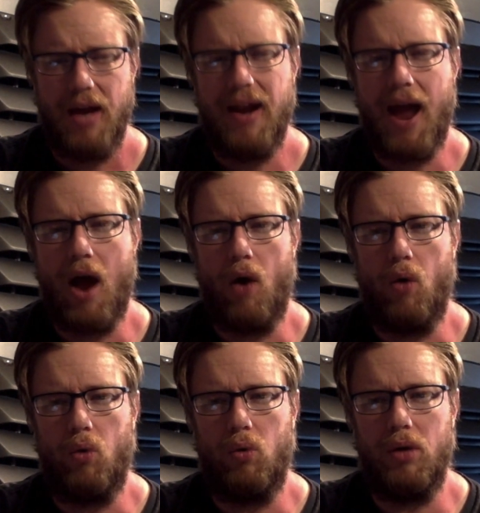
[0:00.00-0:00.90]

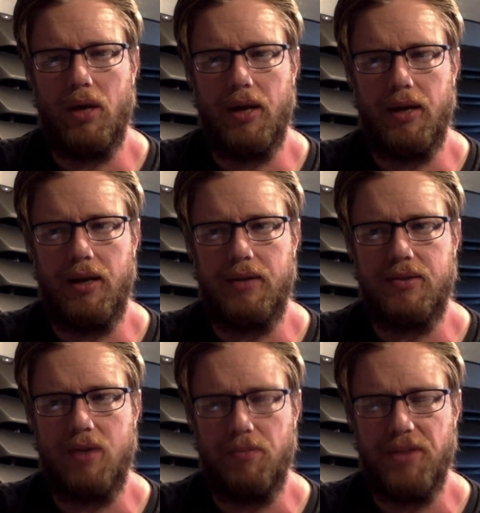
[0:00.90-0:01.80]
Now,
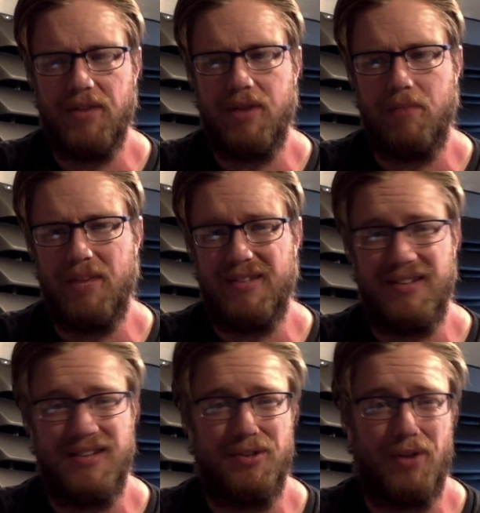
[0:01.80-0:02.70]
it's something that isn't
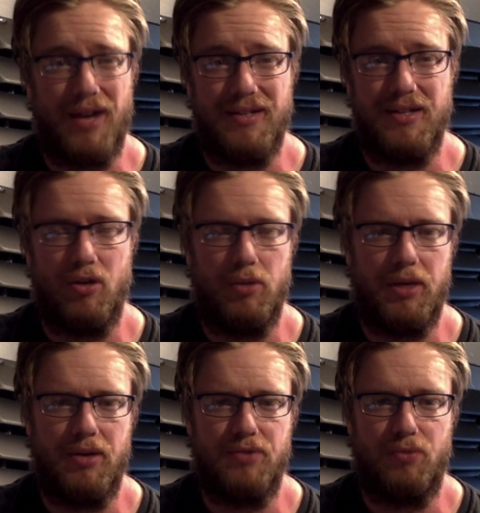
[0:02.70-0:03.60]
necessarily ideal
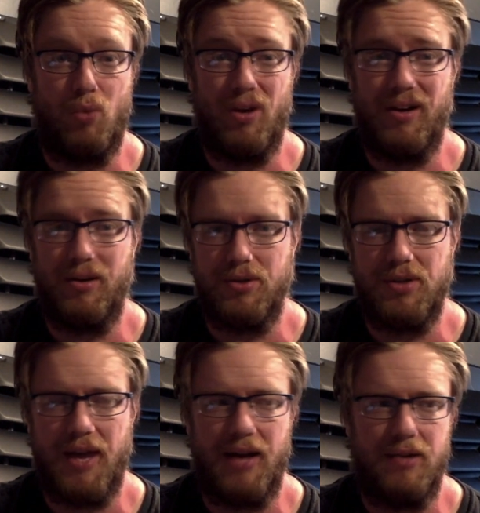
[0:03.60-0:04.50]
because from what I
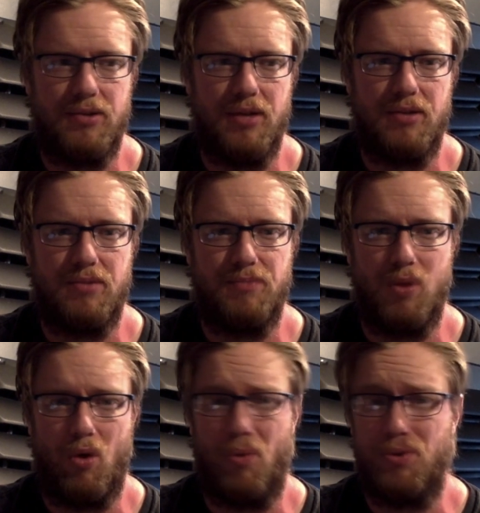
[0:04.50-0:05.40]
understand, it's
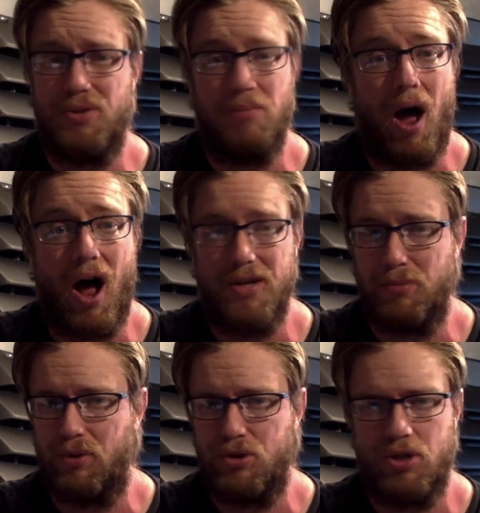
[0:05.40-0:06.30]
almost
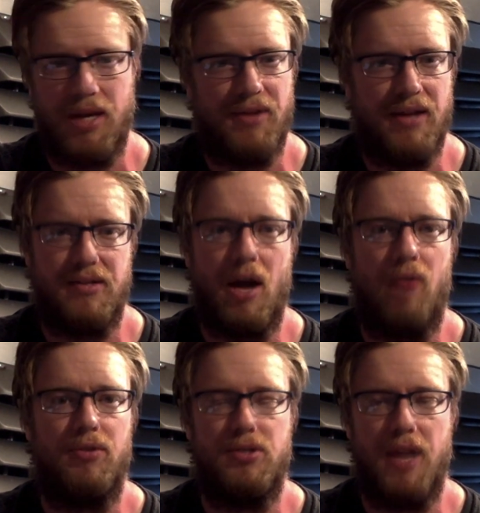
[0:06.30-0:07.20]
impossible to shake that
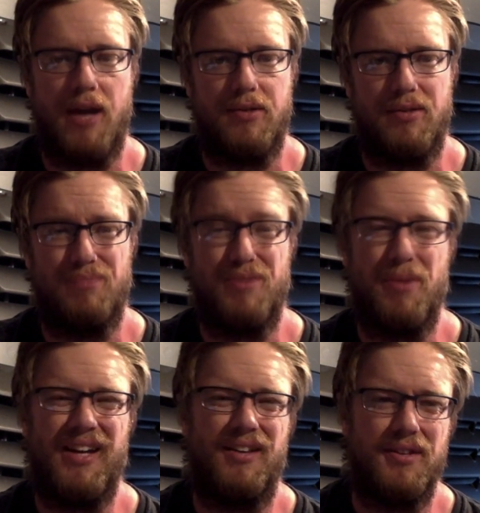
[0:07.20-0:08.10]
salvage status,
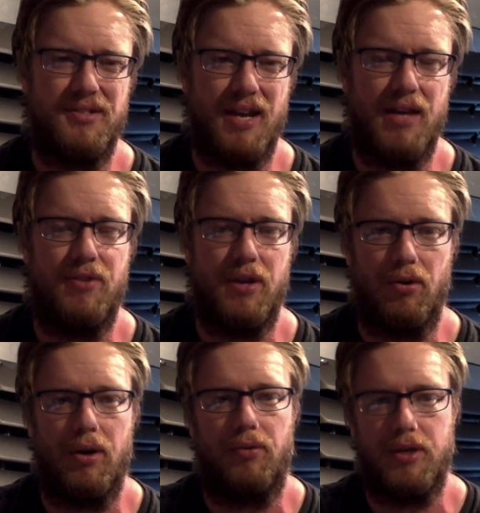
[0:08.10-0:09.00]
depending on the state that
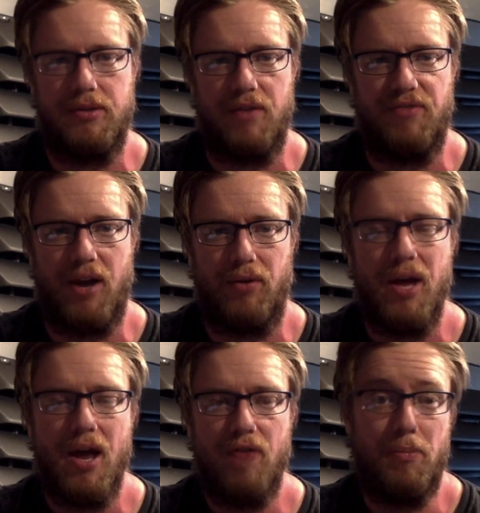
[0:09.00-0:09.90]
you're in. At least I found
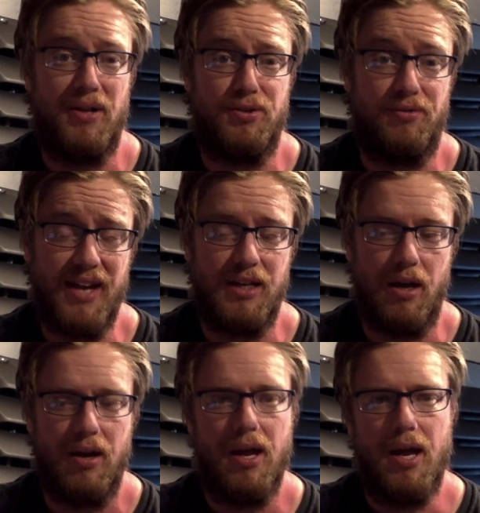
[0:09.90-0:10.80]
for
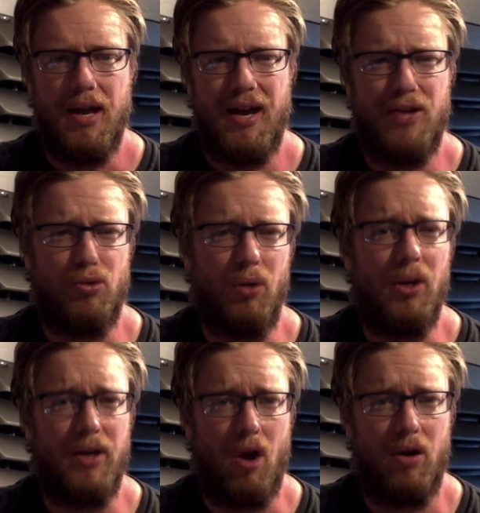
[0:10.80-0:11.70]
Pennsylvania, it's
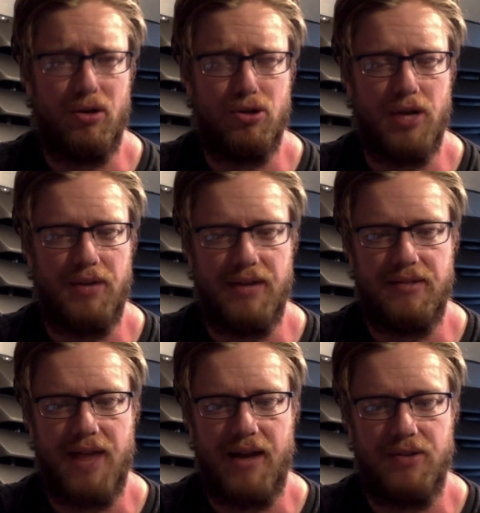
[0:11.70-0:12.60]
really hard to shake that
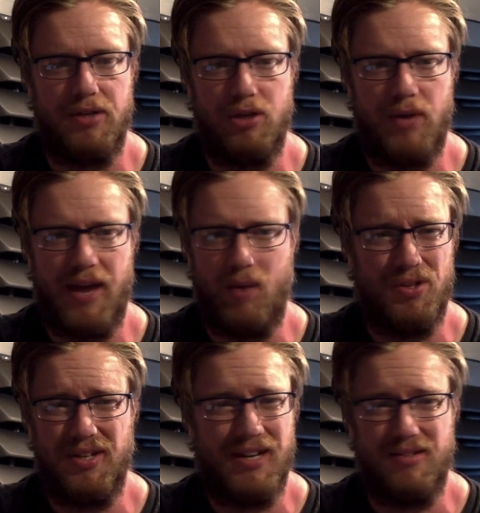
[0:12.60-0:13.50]
status, and you can't,
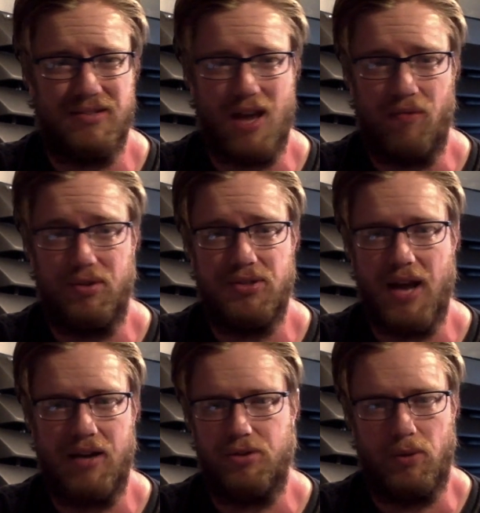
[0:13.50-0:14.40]
once it gets a salvage
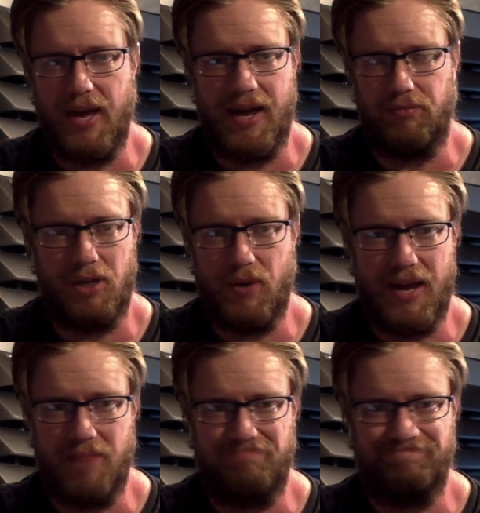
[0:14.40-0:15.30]
status, you
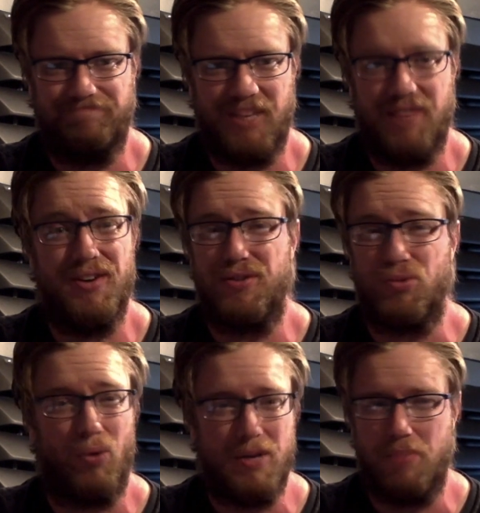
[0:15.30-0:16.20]
can't, even if it's
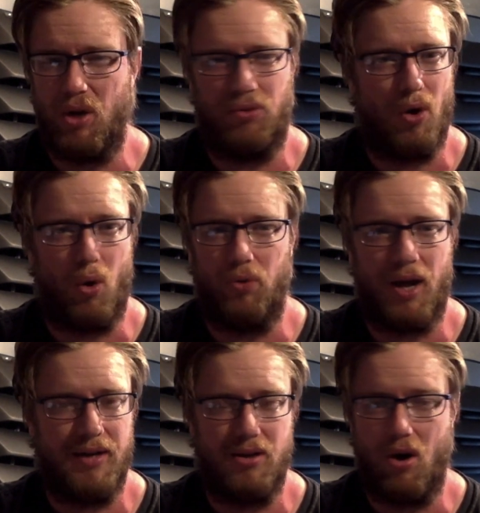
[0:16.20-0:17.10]
rebuilt the whole
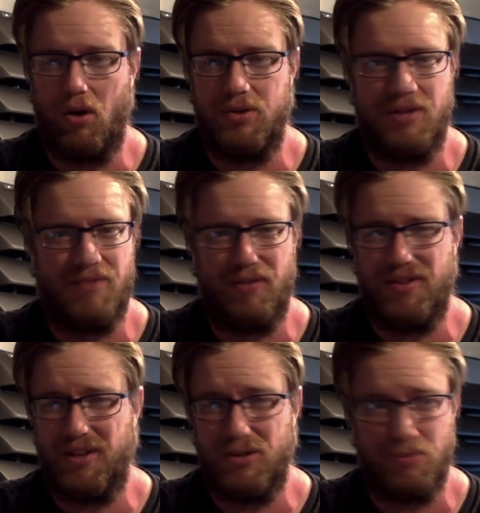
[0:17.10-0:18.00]
9 yards, if
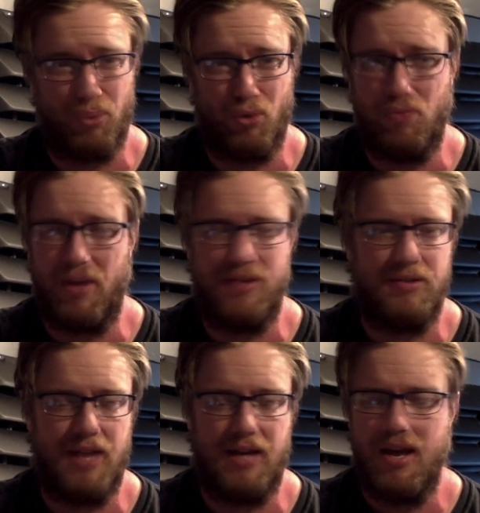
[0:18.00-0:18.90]
everything is approved by the
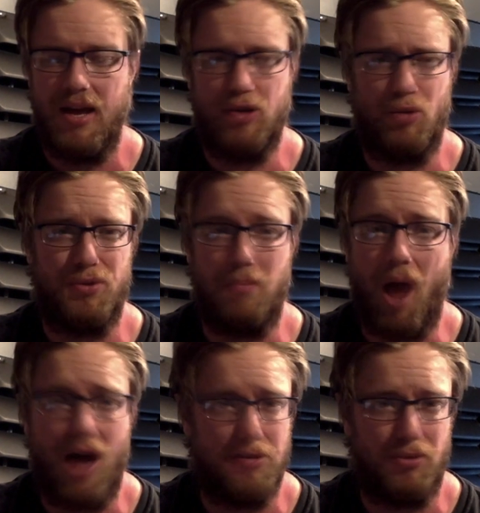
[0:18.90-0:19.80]
state, it's almost
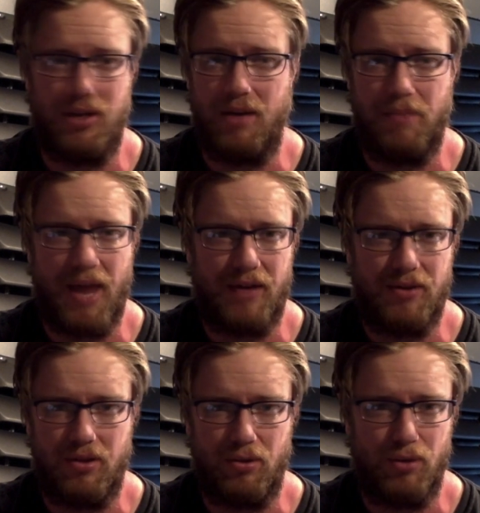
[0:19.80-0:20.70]
impossible to get it back
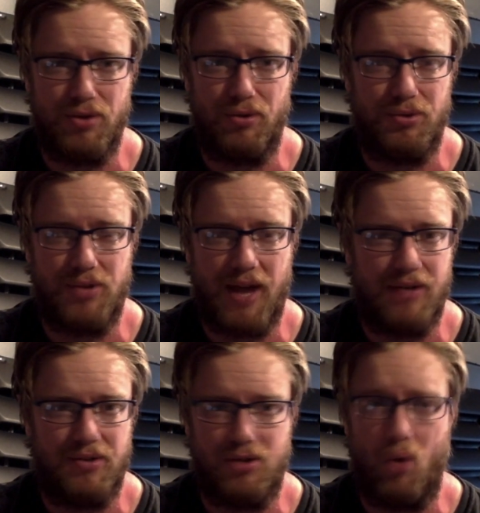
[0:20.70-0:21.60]
to the original
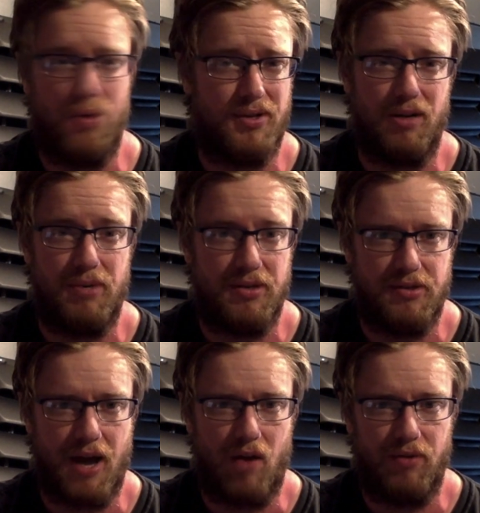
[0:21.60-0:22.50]
status. It's always going to be a
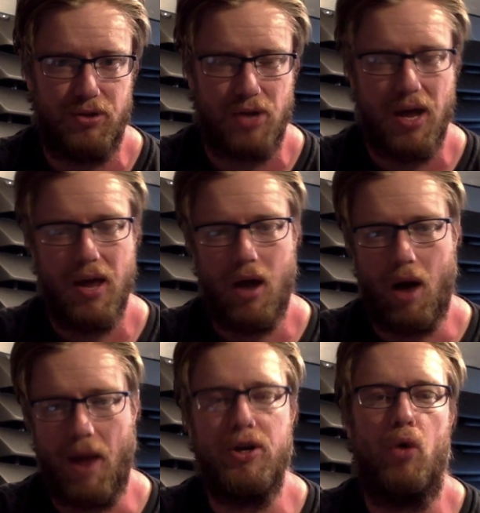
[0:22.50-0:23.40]
salvage.
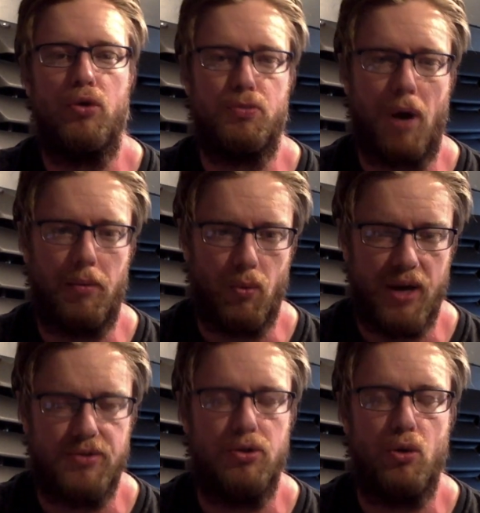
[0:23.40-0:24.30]
I know there's probably
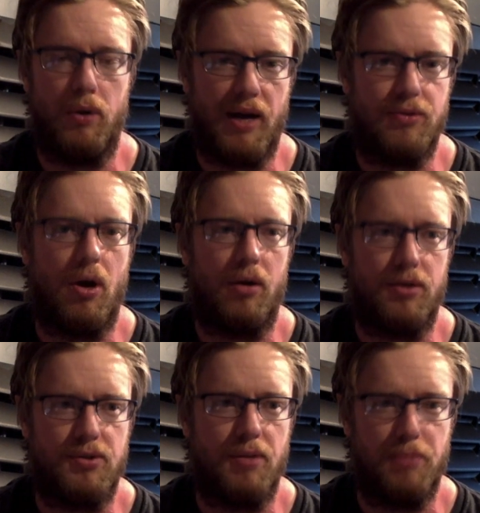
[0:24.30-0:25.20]
ways to do it, and I talked to
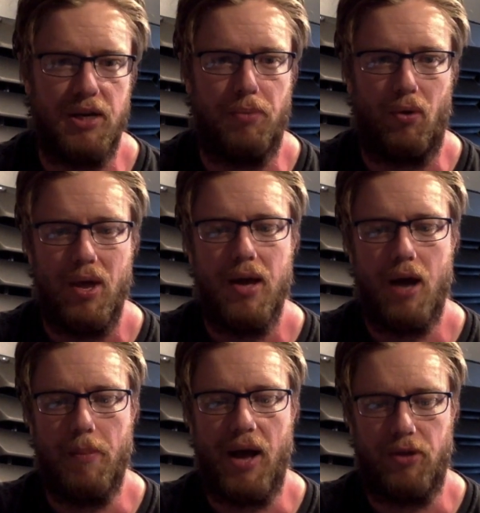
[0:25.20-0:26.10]
some people
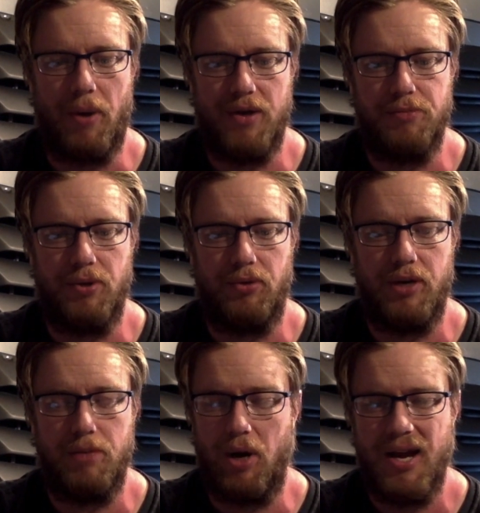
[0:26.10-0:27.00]
about the
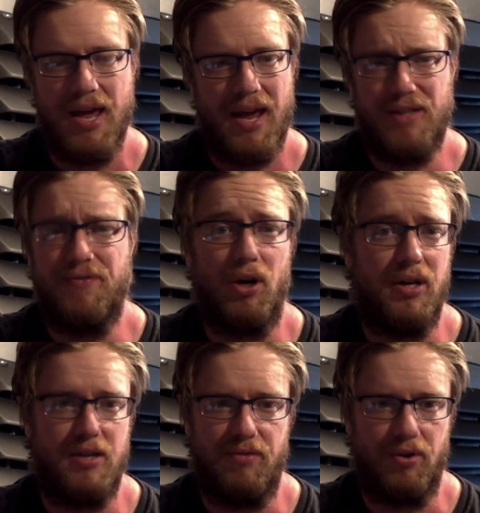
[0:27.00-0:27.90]
possibility, but it's
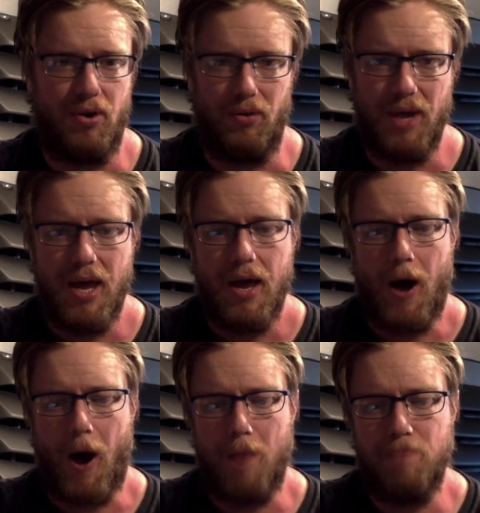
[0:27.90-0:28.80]
very difficult.
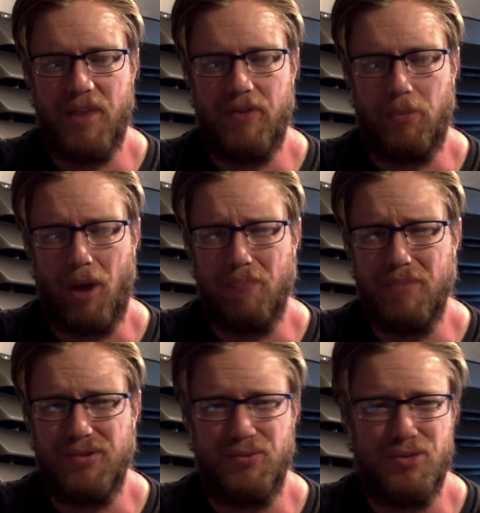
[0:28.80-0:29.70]
And the problem
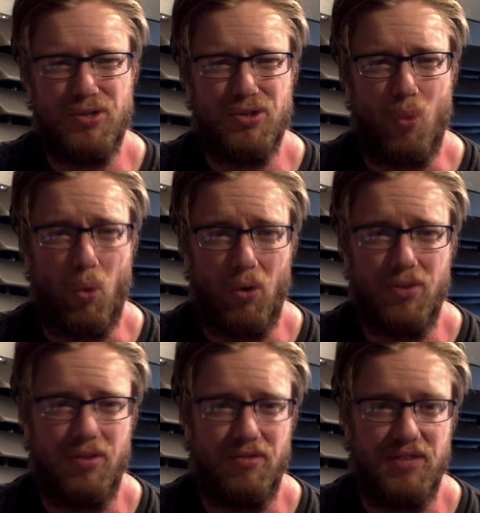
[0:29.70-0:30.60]
is just the
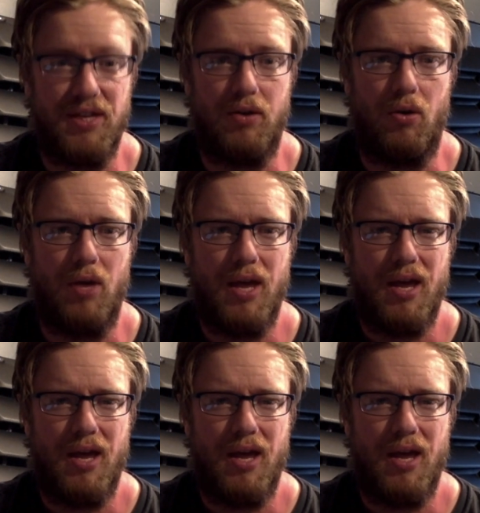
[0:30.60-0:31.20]
worth of the vehicle.